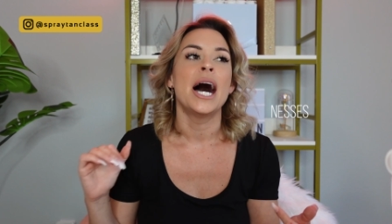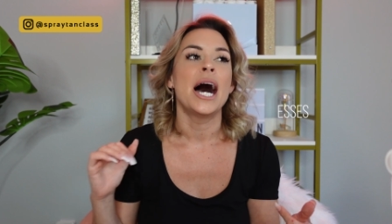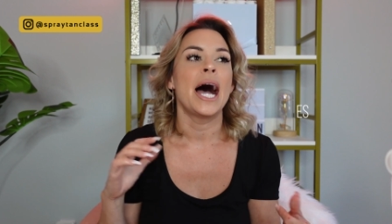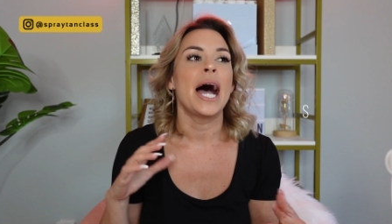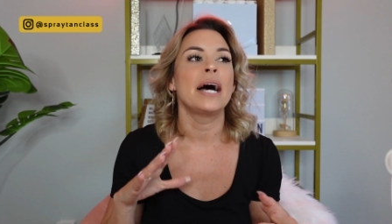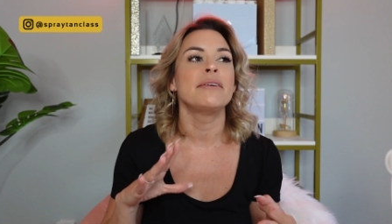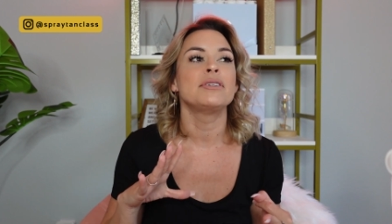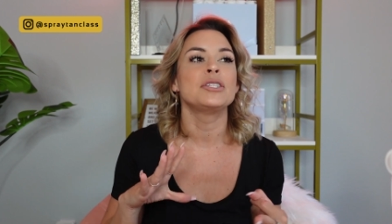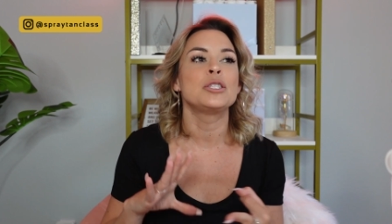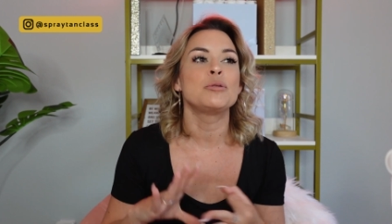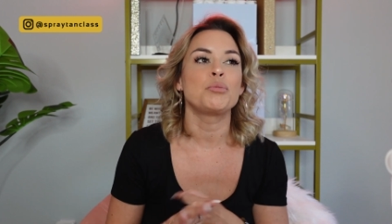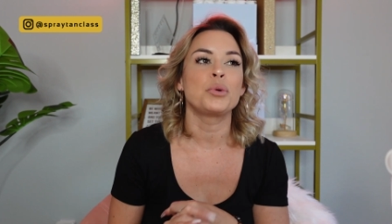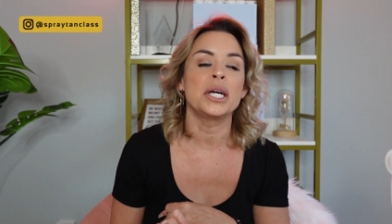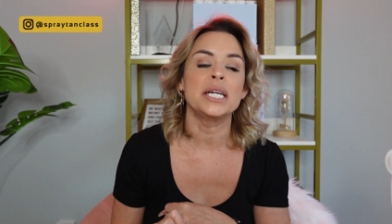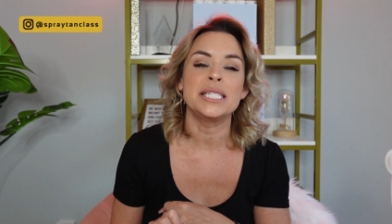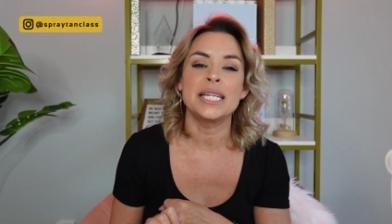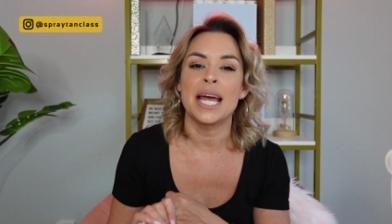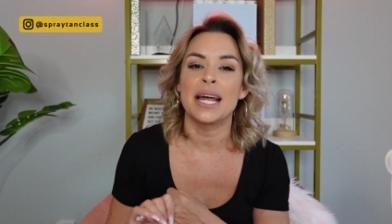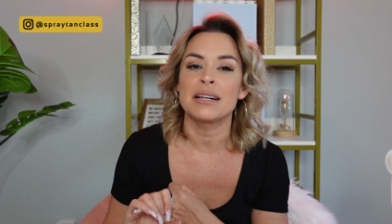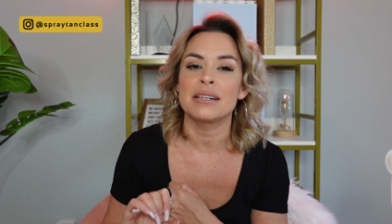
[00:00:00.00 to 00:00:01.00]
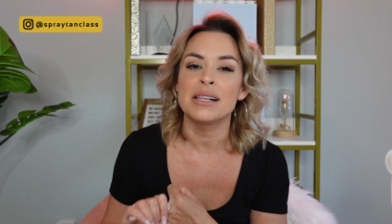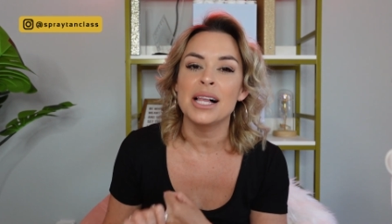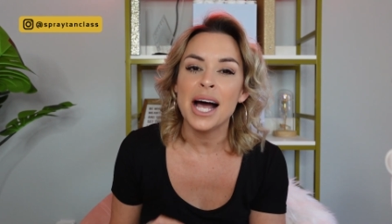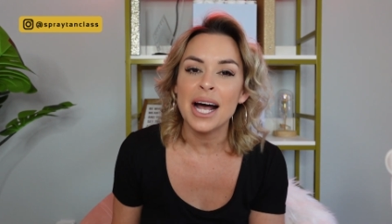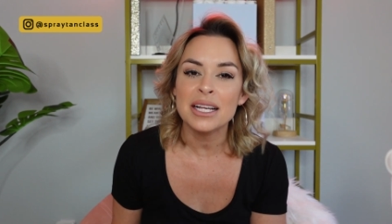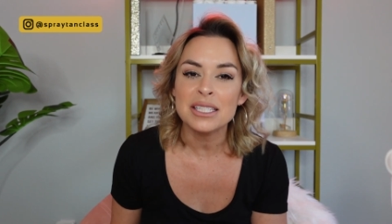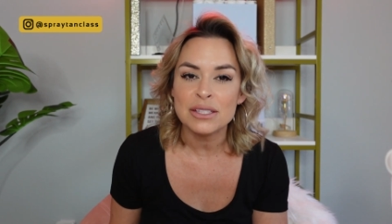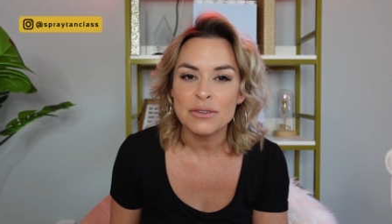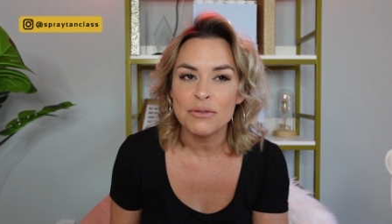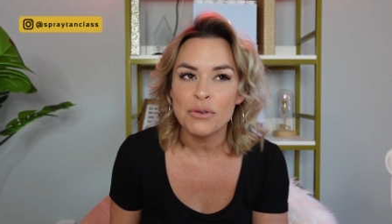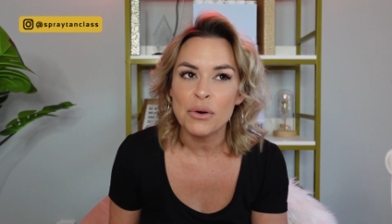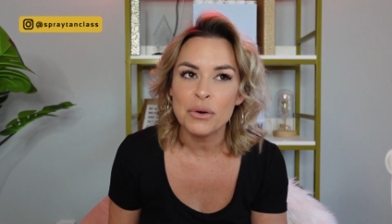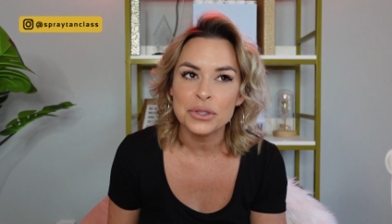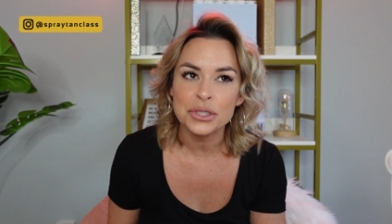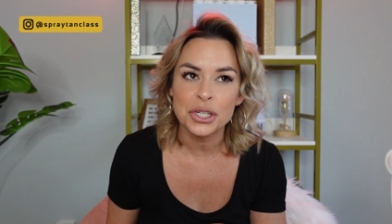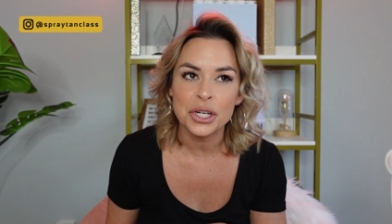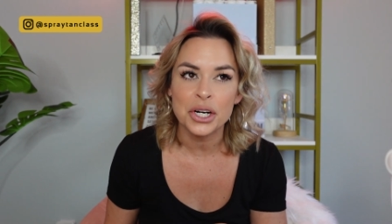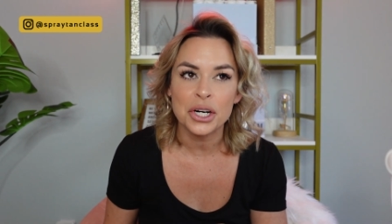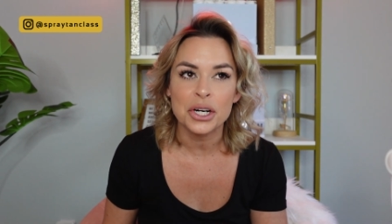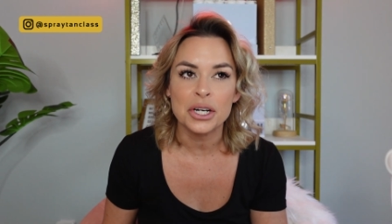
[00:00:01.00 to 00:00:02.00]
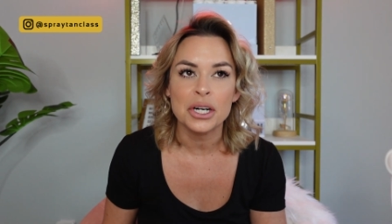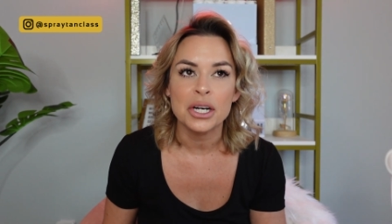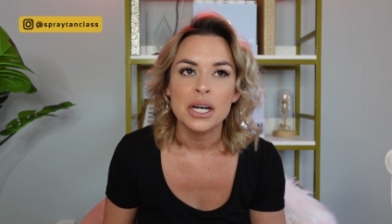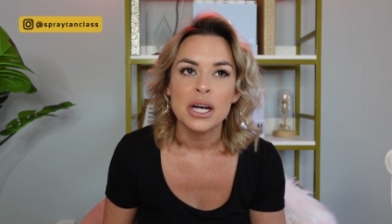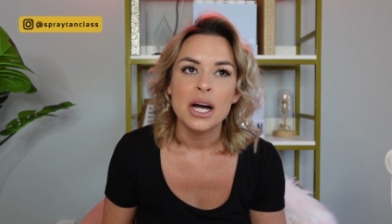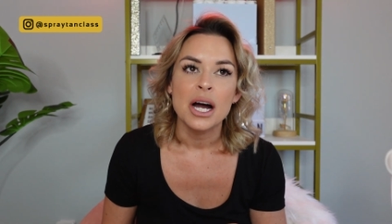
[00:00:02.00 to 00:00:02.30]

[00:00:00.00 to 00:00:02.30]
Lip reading: I have a Spray Tan Class folder,